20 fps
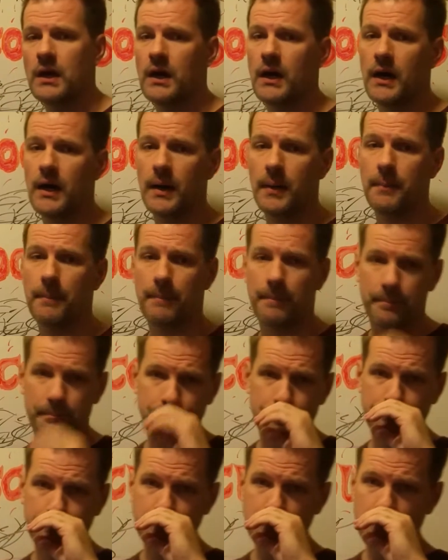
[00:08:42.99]

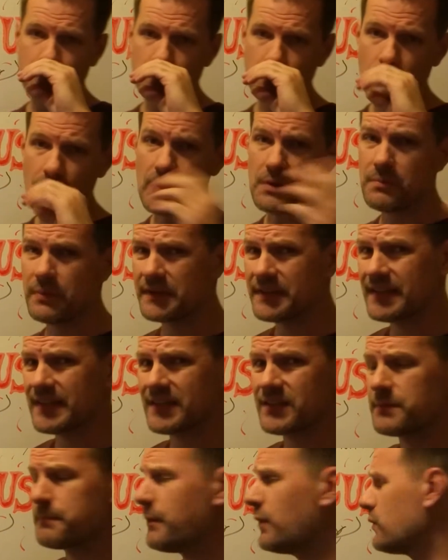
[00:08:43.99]
But the
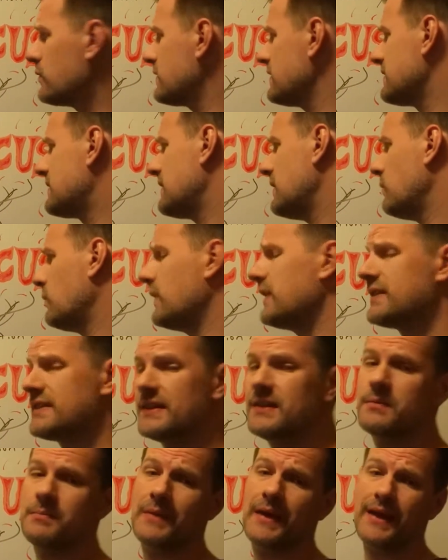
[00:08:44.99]
explosions that we
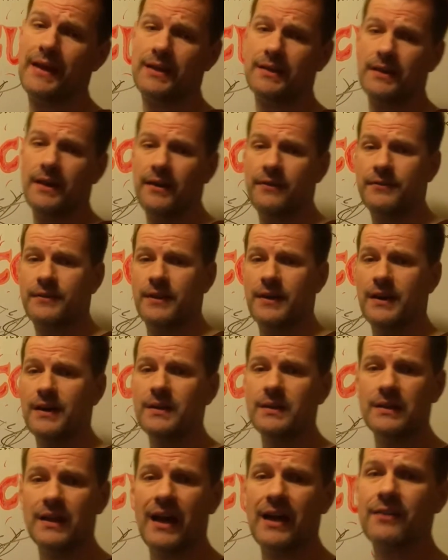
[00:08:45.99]
did make left
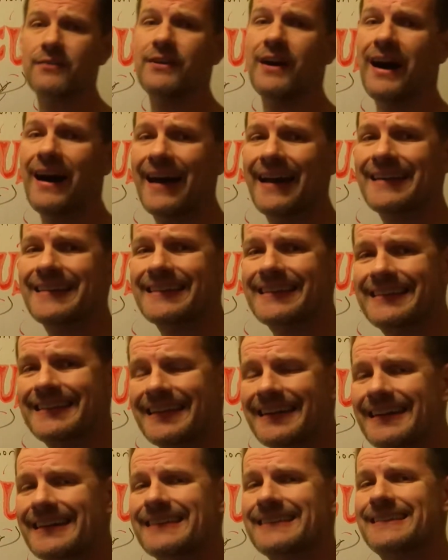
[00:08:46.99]
a lot of highly
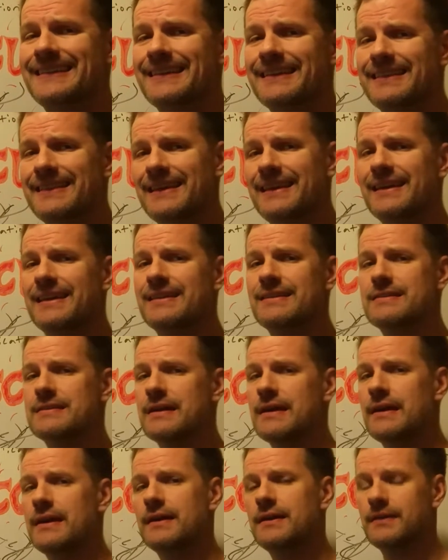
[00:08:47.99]
toxic things
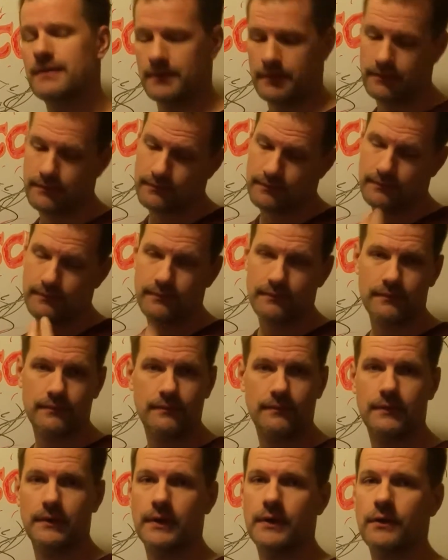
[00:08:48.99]

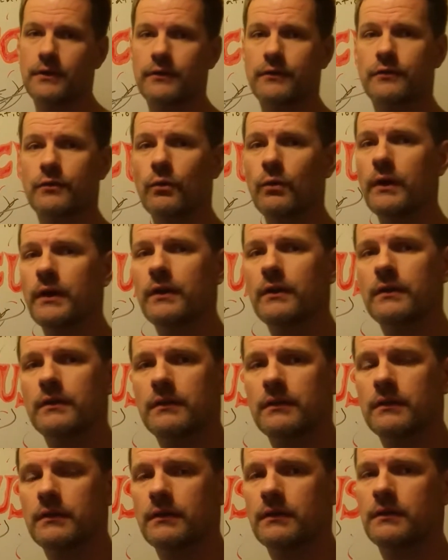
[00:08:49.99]
in our soil,
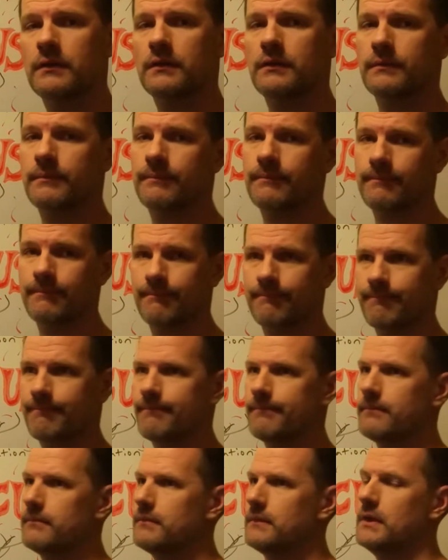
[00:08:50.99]

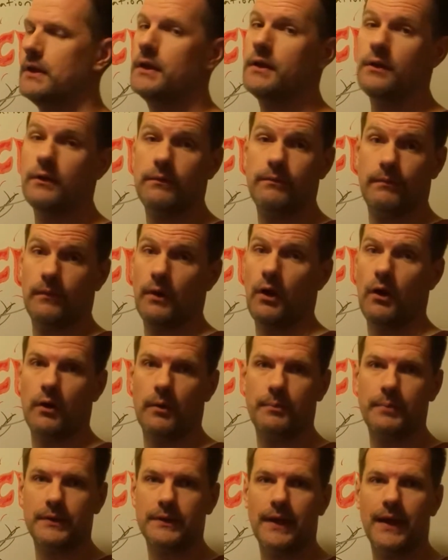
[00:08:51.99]
in our
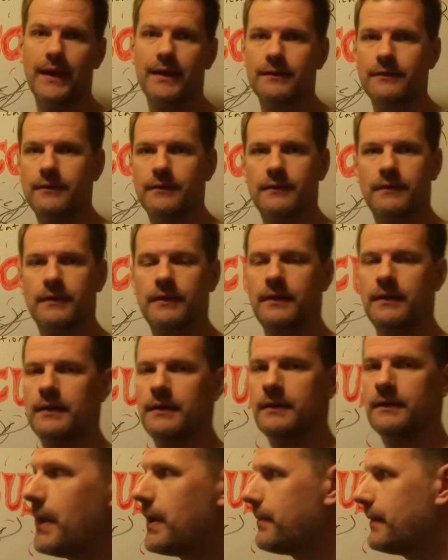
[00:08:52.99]
plants.
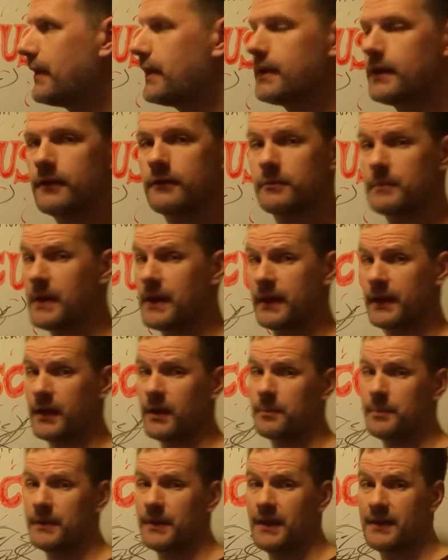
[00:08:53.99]
Maybe it is making
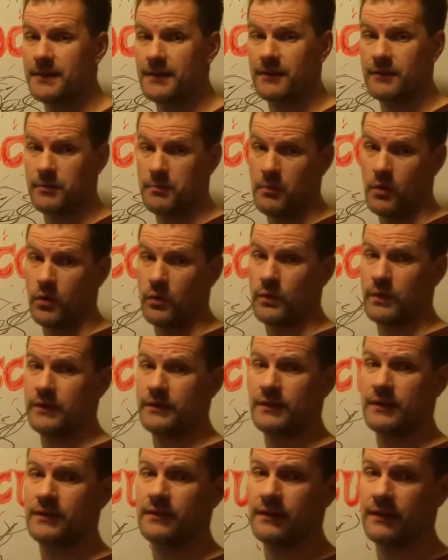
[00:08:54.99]
a plant that's more
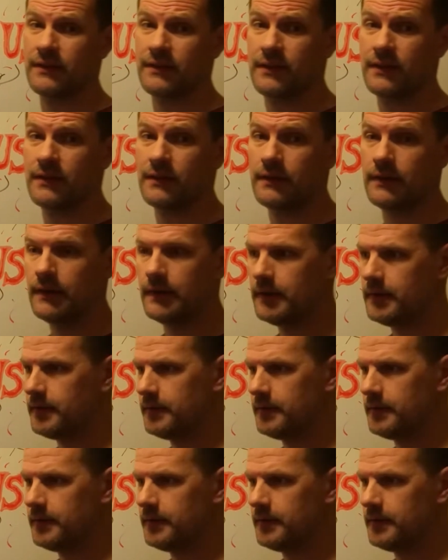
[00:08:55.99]
resistant than